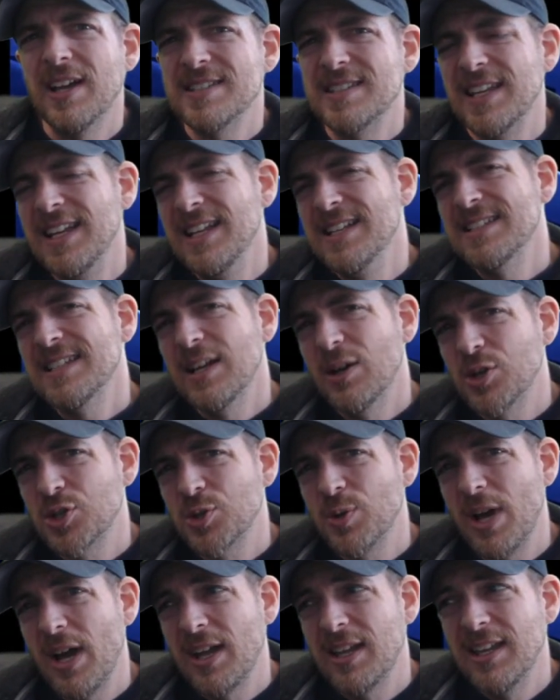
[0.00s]
that inside-out
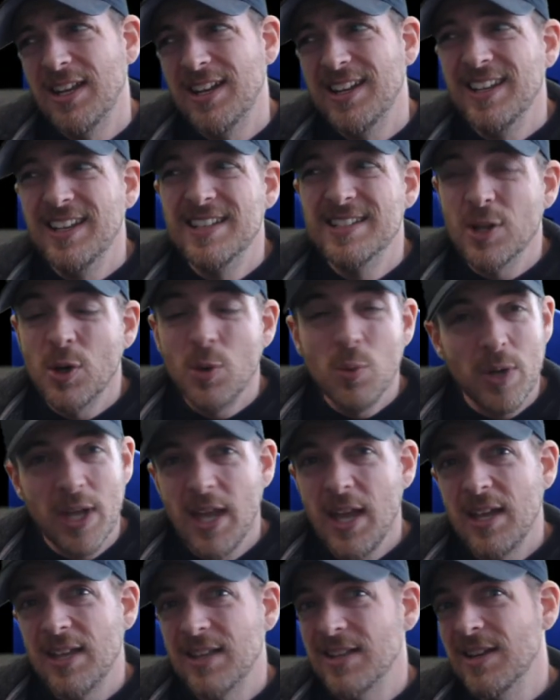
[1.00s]
tracking is
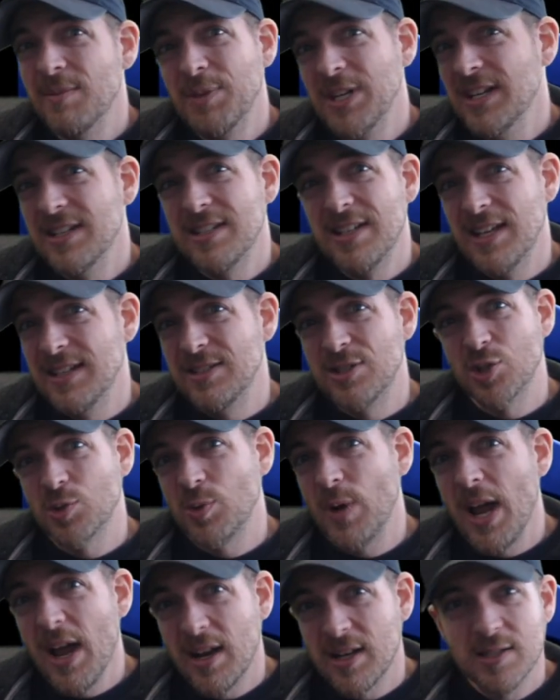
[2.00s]
okay. I mean, it
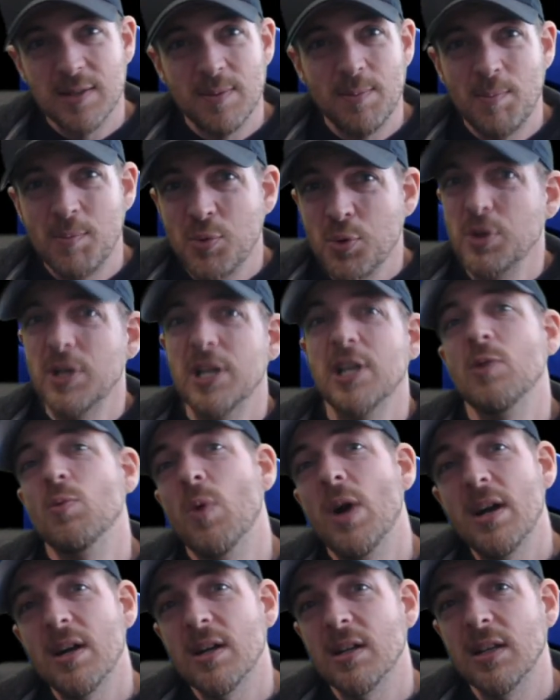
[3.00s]
tracks pretty
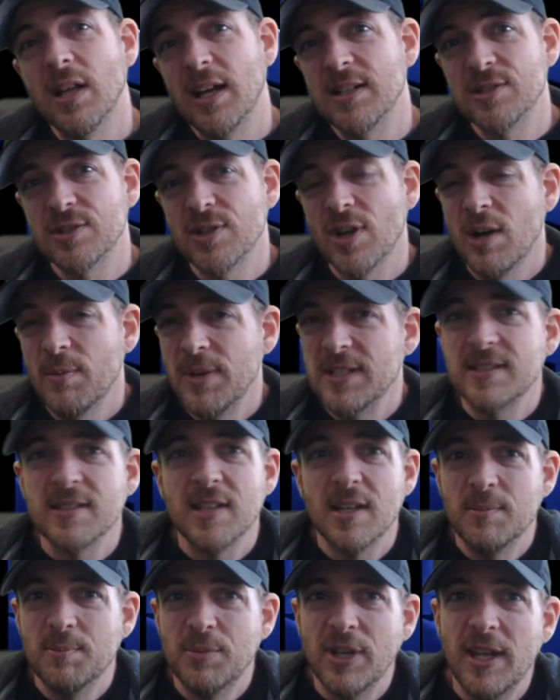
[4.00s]
well. I saw my
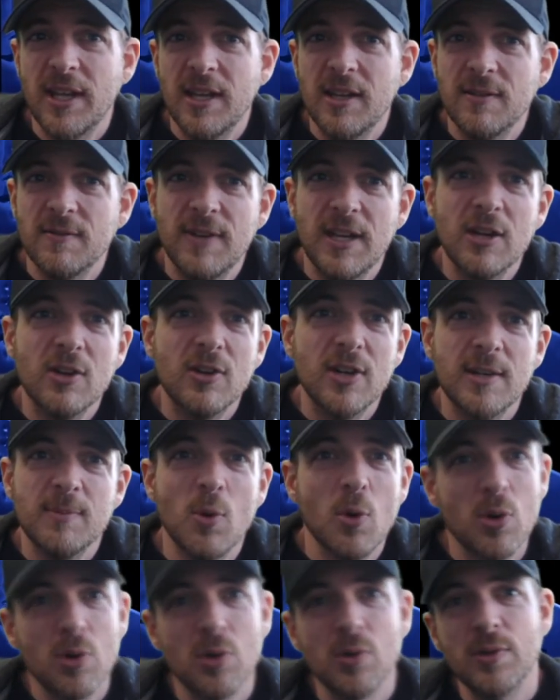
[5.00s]
son playing Vader
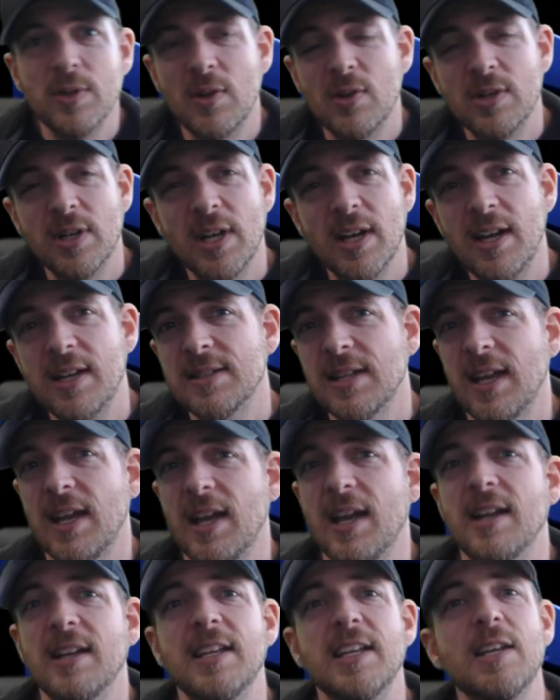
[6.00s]
Immortal the other night,
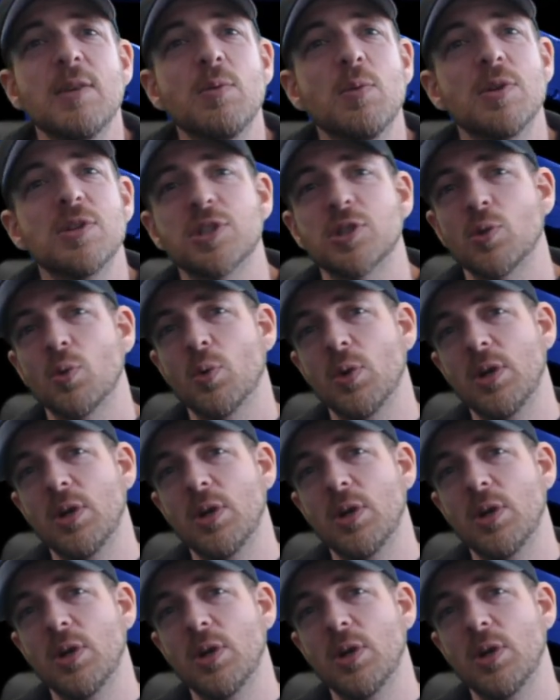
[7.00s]
and he was throwing